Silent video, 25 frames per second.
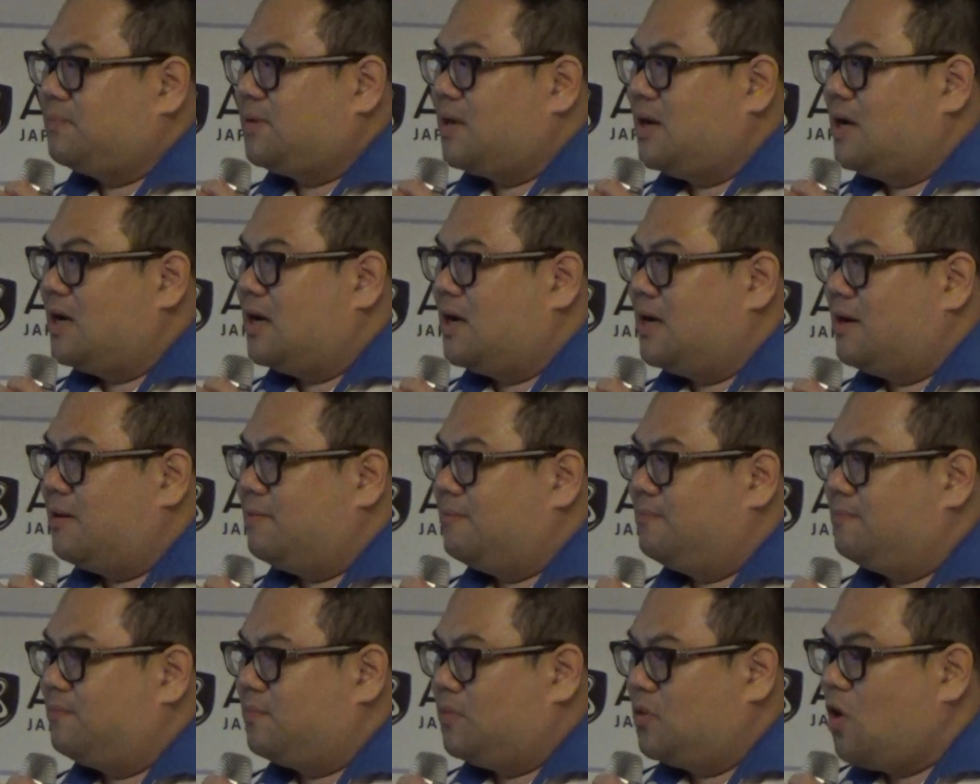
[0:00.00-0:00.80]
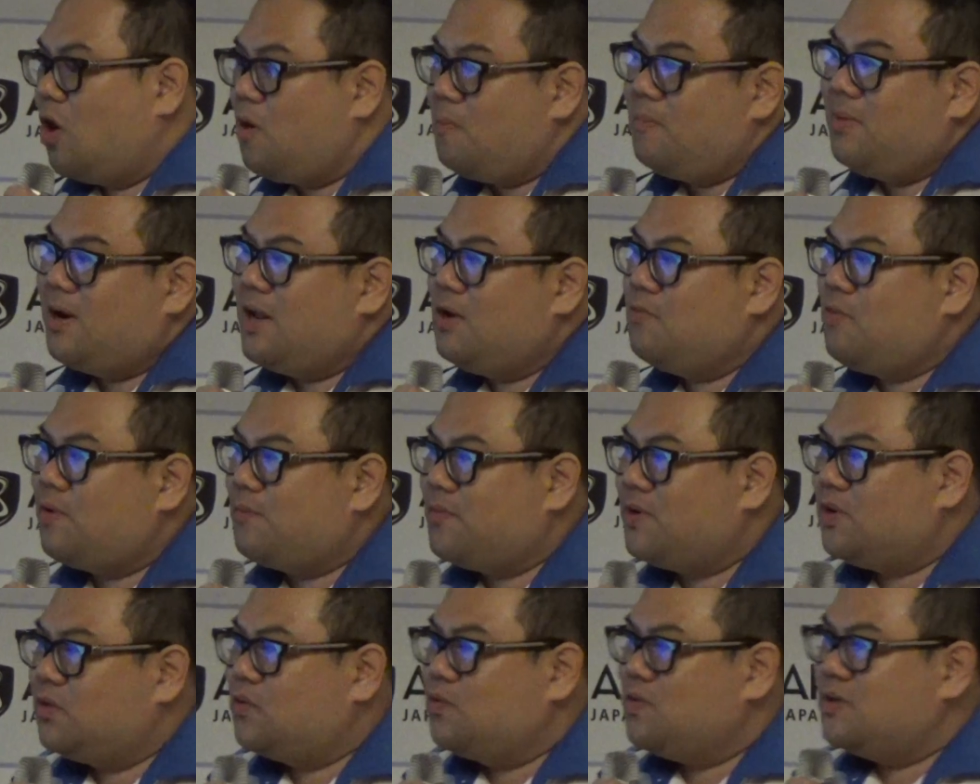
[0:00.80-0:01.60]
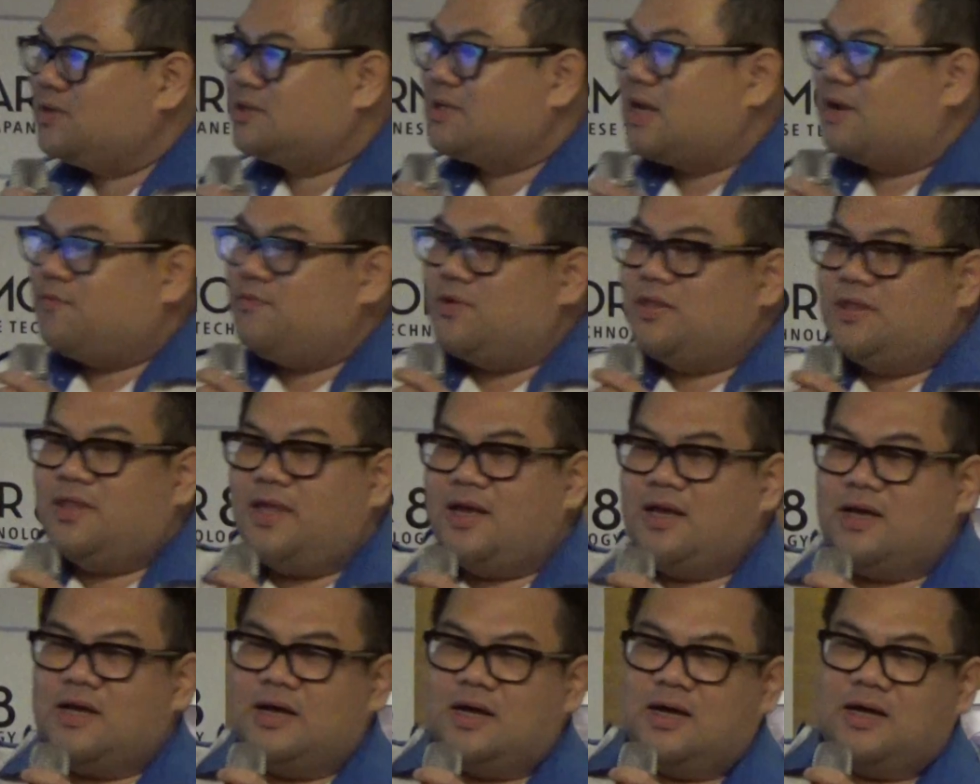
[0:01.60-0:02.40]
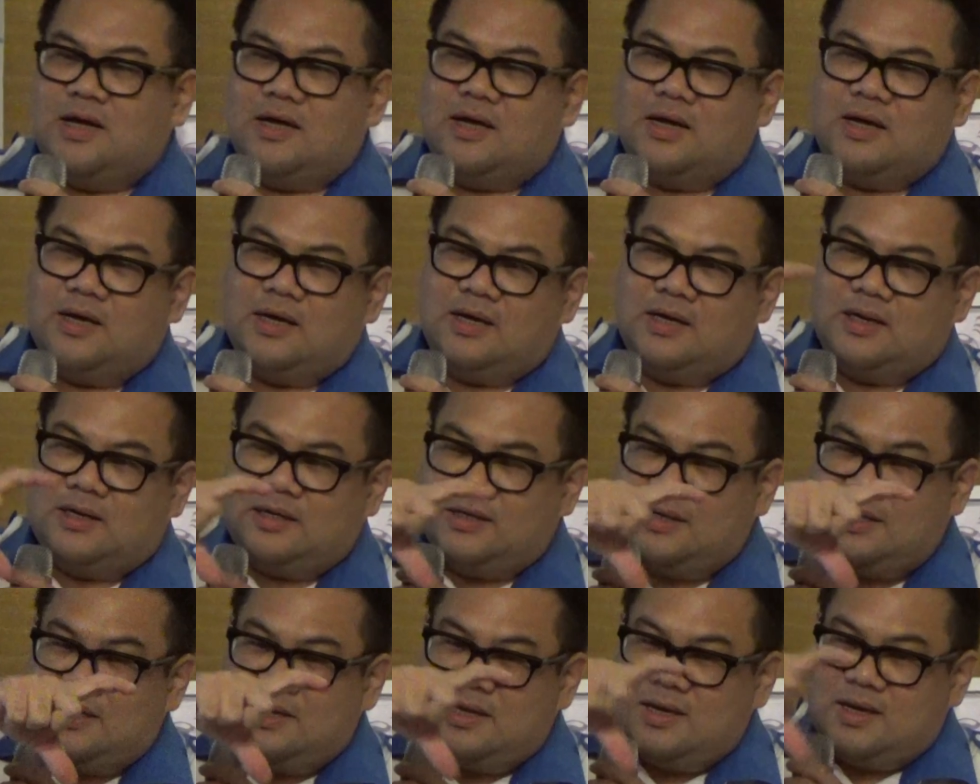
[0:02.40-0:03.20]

Normally what we do is that we take an